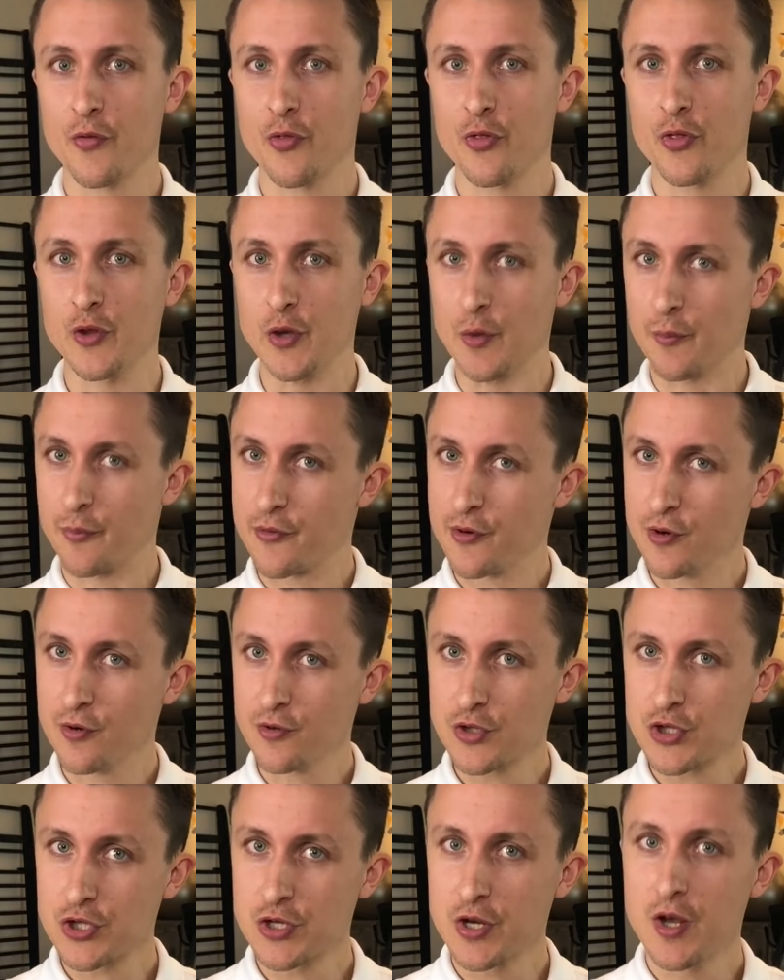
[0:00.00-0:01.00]
The
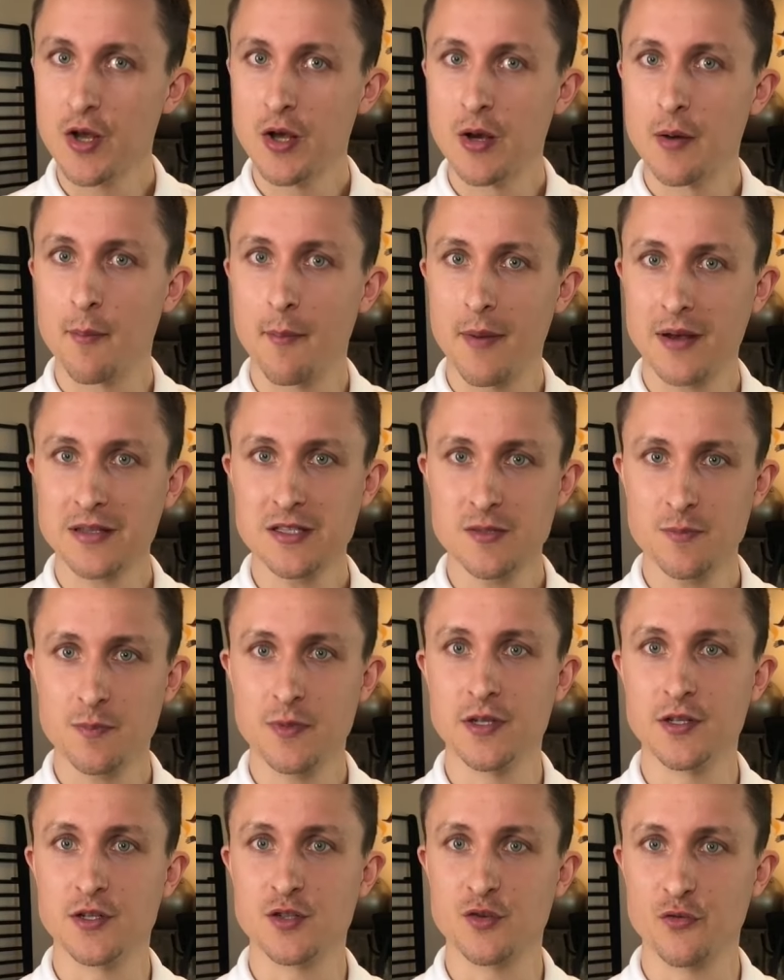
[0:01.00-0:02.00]
approach must
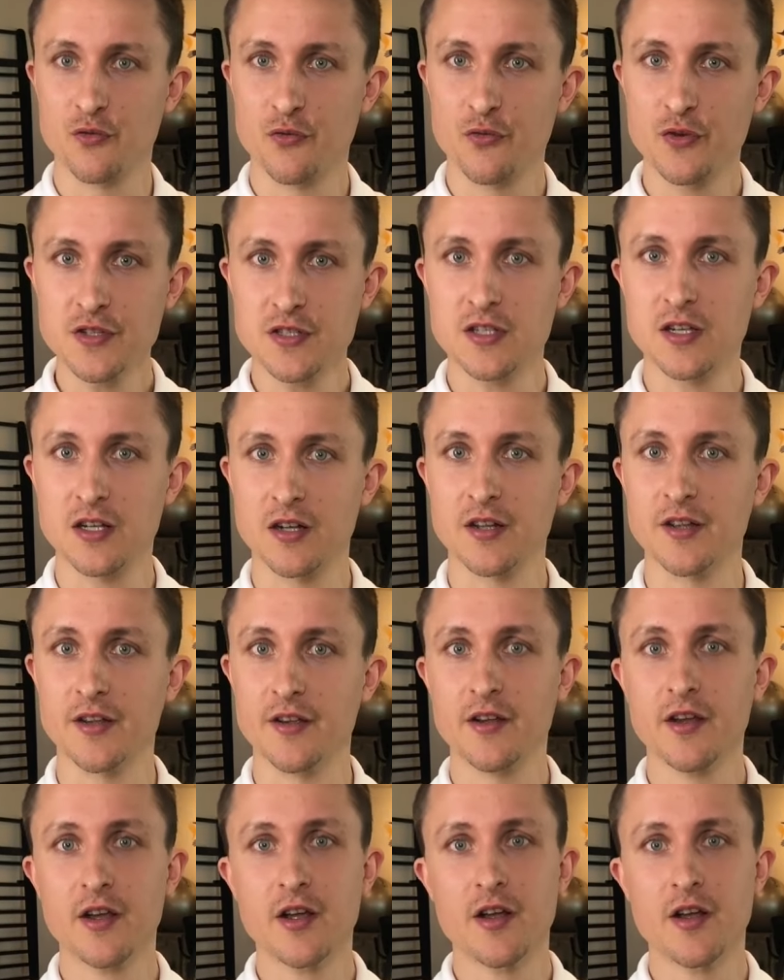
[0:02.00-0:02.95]
be to physically